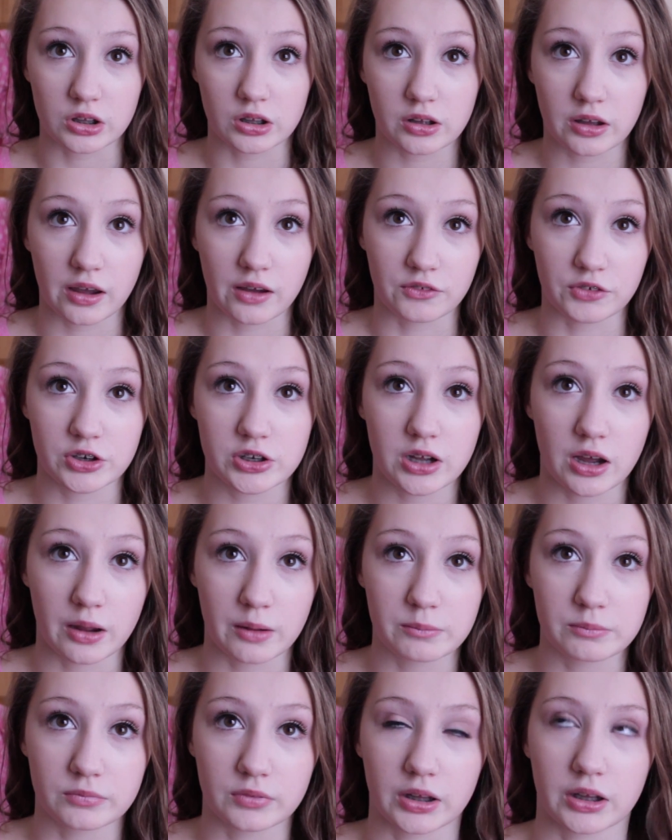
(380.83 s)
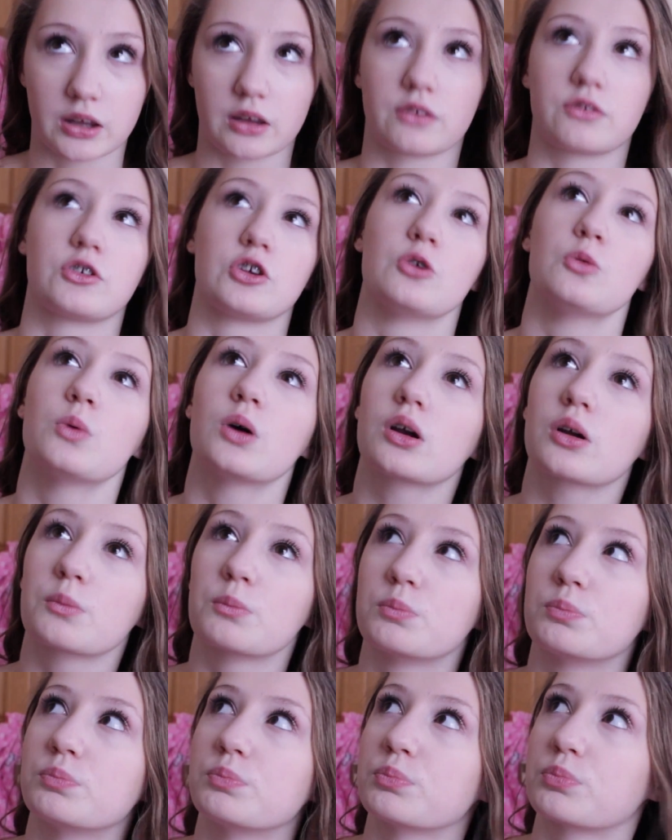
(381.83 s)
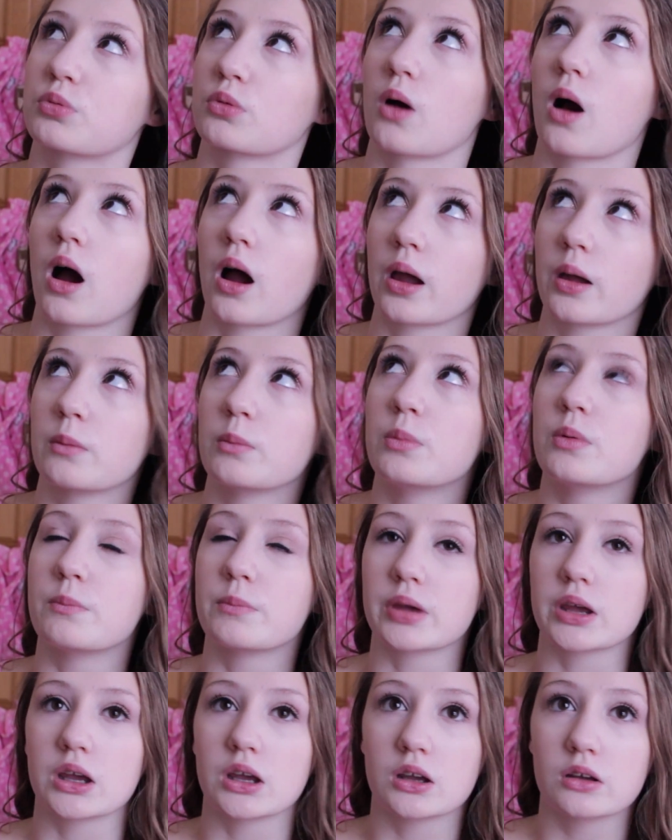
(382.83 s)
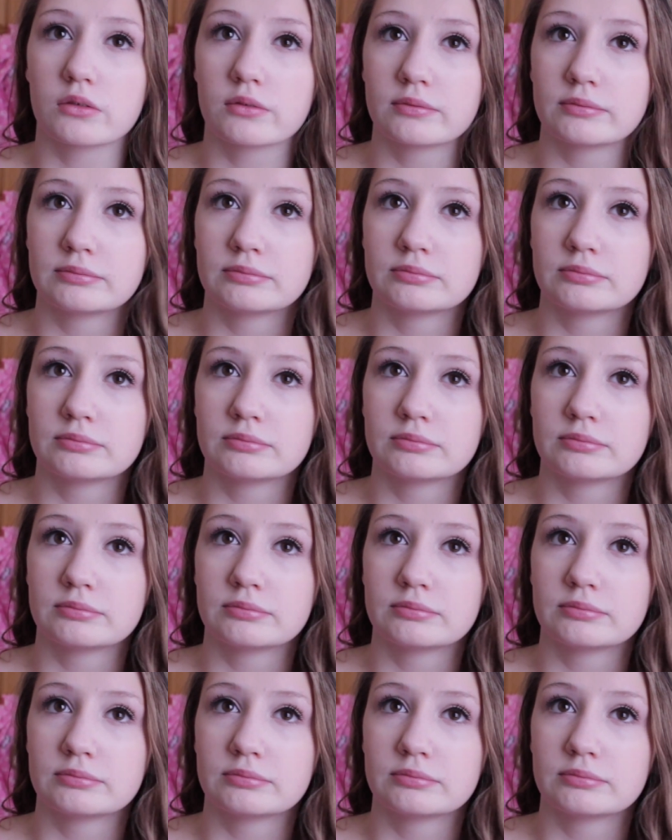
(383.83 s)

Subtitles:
Like, every time, like, if you want to bribe me,